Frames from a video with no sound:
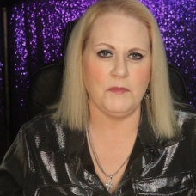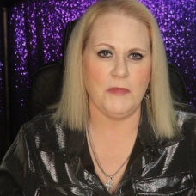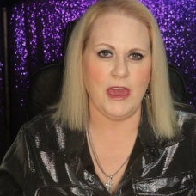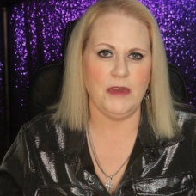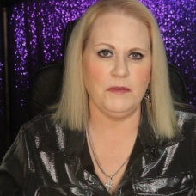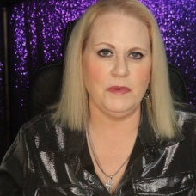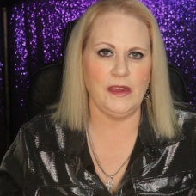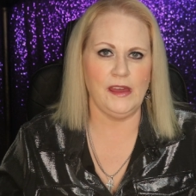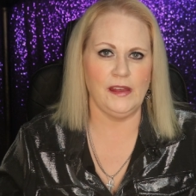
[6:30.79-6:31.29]

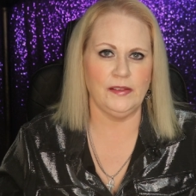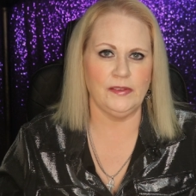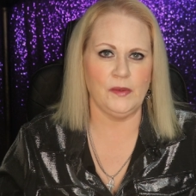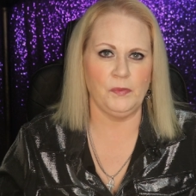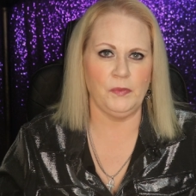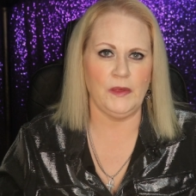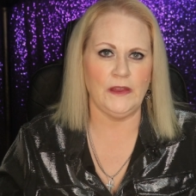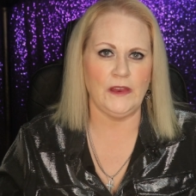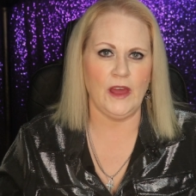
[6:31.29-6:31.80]
Maybe it's
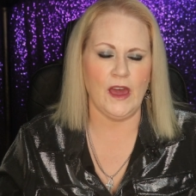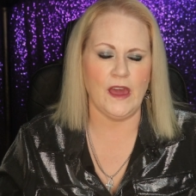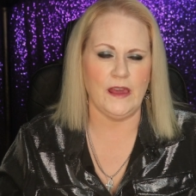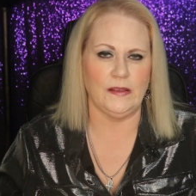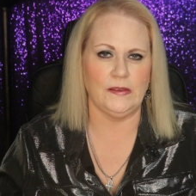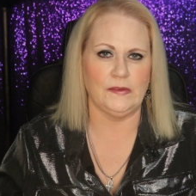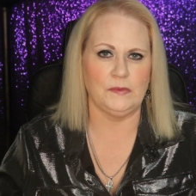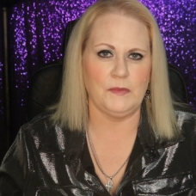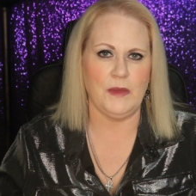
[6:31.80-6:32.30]
something
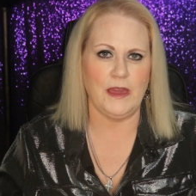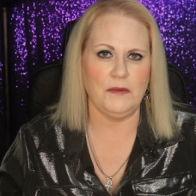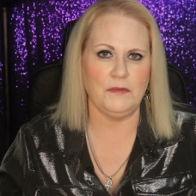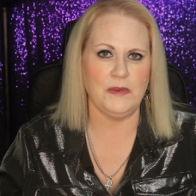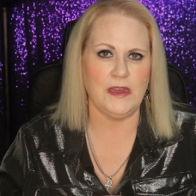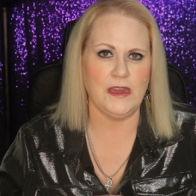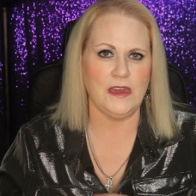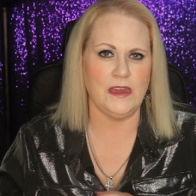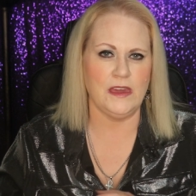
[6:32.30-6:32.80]
nice.
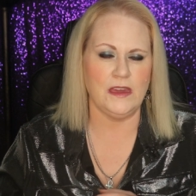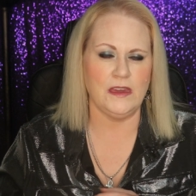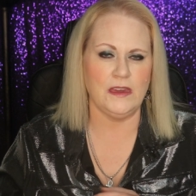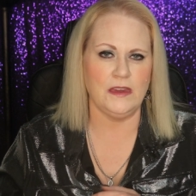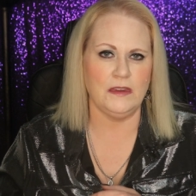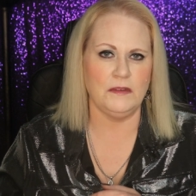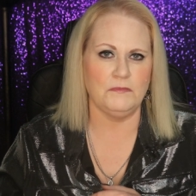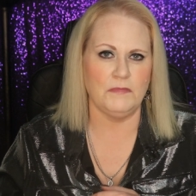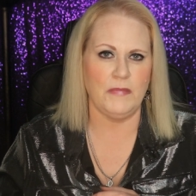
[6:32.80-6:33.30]

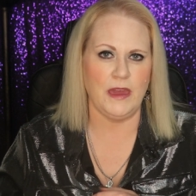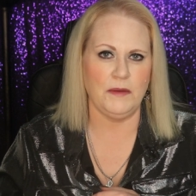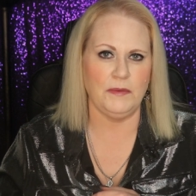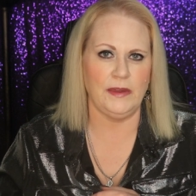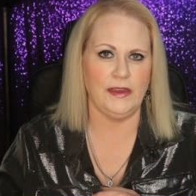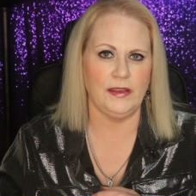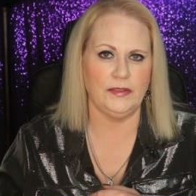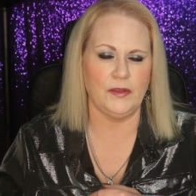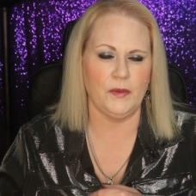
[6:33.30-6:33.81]
Maybe,
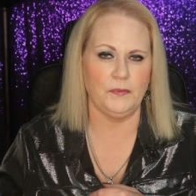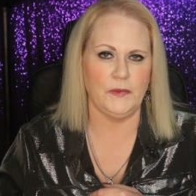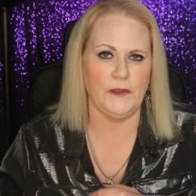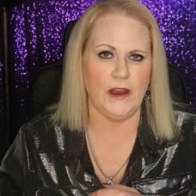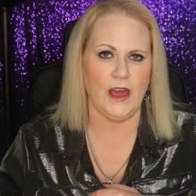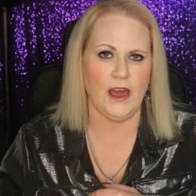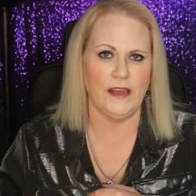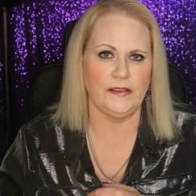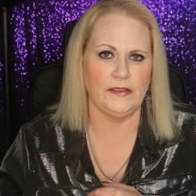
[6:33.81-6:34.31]
maybe it's
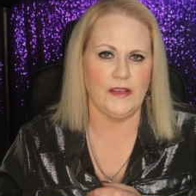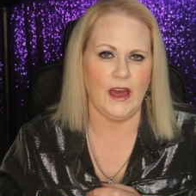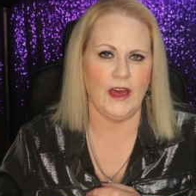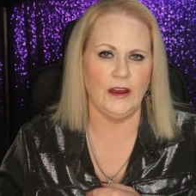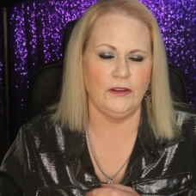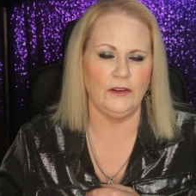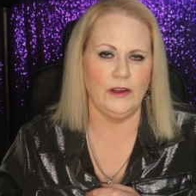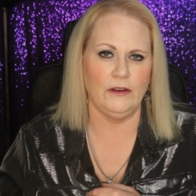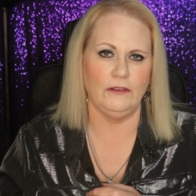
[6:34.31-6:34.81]
something nice.
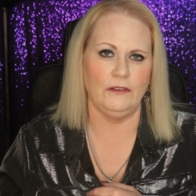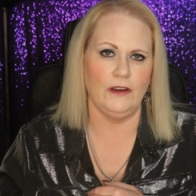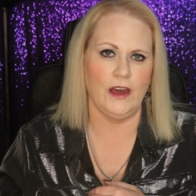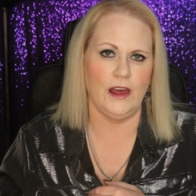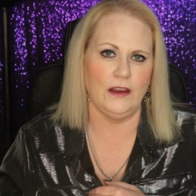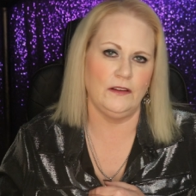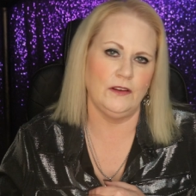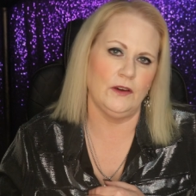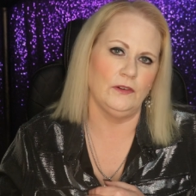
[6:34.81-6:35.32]
I don't know.
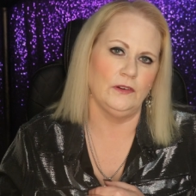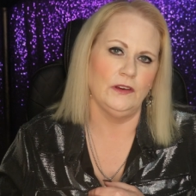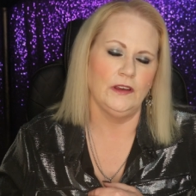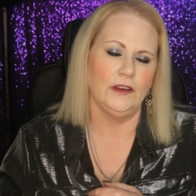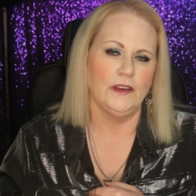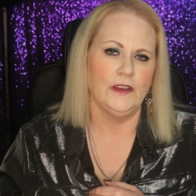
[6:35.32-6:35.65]
I don't know.